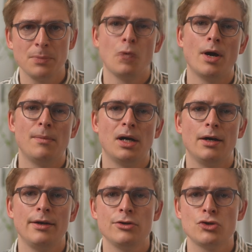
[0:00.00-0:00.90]

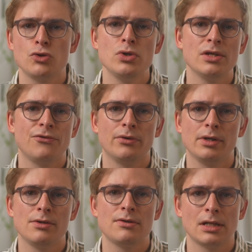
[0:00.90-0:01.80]
whereby 2
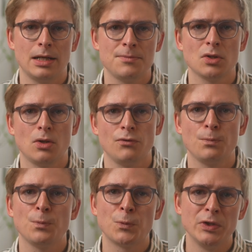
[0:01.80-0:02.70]
different types of
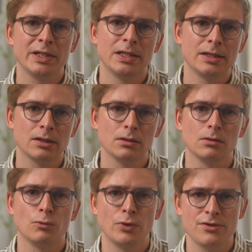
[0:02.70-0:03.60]

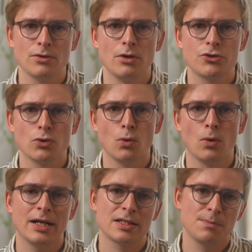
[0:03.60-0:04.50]
preclinical research
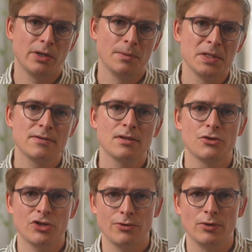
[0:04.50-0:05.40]
or experiments are
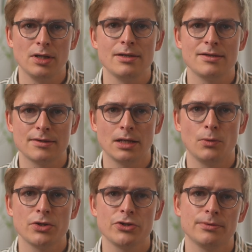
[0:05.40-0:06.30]
generally
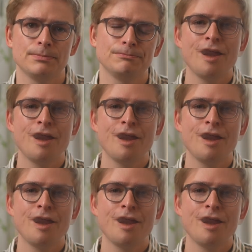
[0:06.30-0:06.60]
distinguished.